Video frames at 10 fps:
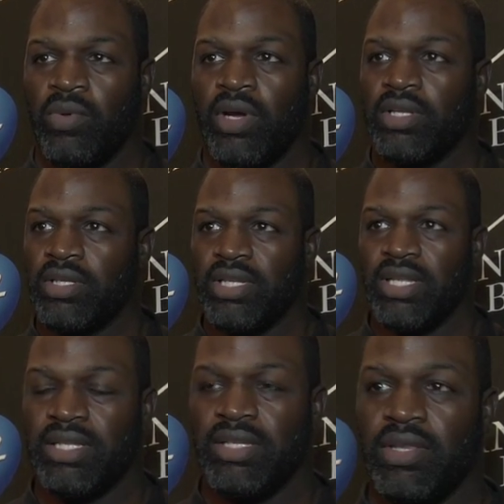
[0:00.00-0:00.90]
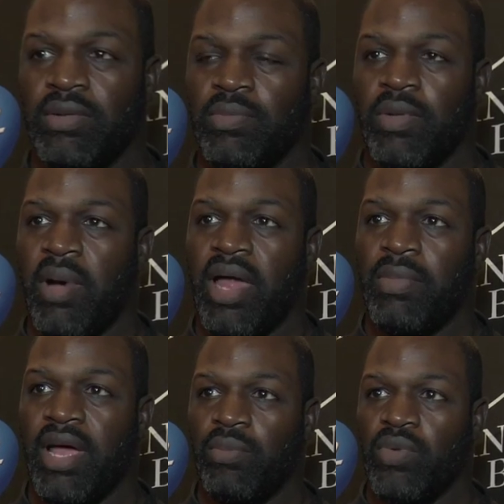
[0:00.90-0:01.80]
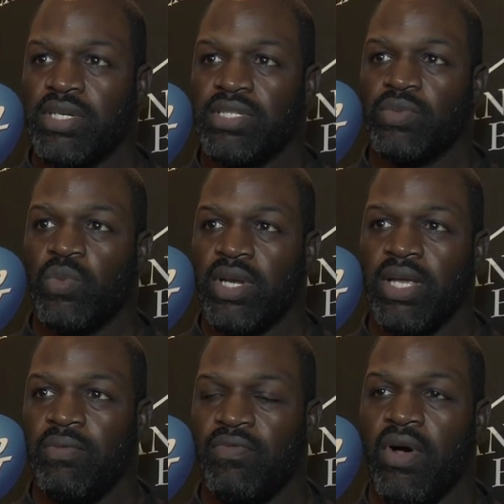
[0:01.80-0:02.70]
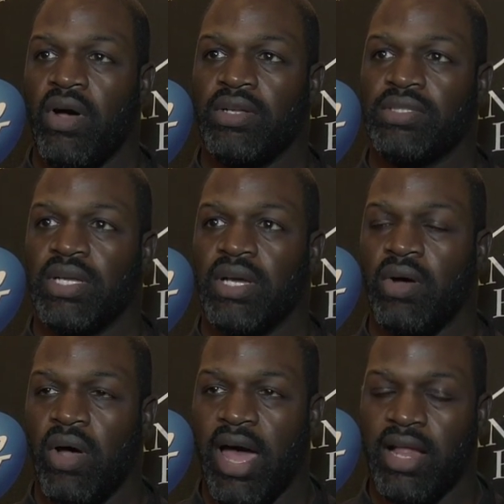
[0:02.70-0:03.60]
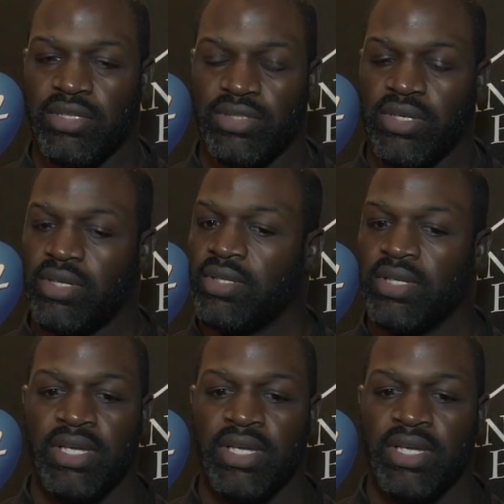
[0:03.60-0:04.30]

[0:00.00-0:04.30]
Well, the bottom line was when he fought Alistair,